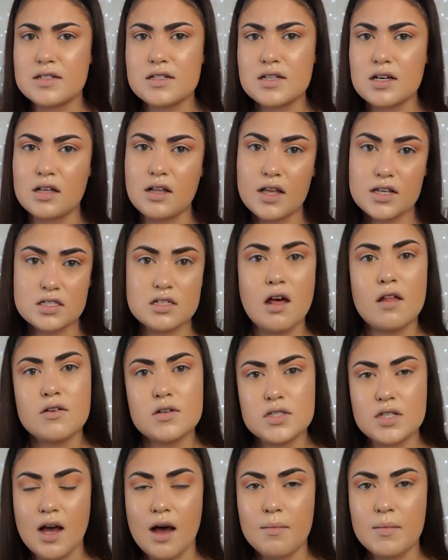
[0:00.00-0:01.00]
until I saw
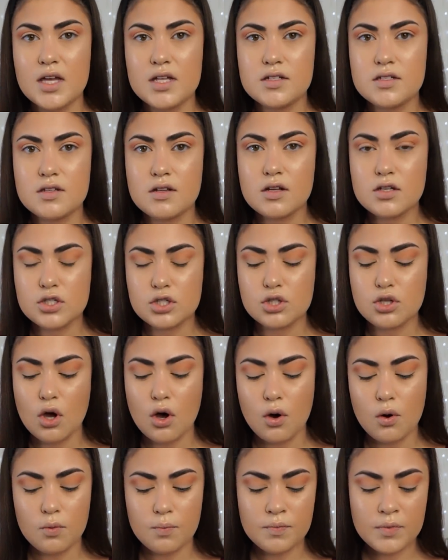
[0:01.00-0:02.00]
those comments.
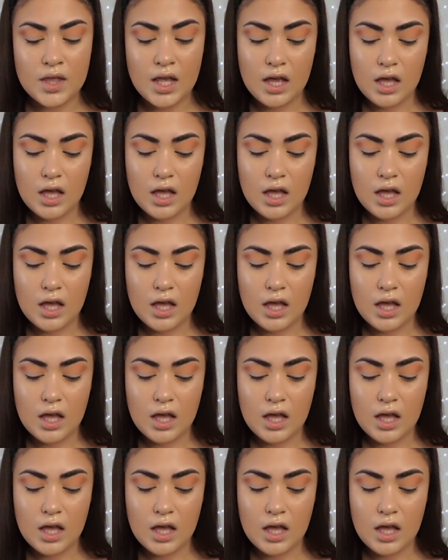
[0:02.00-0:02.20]
So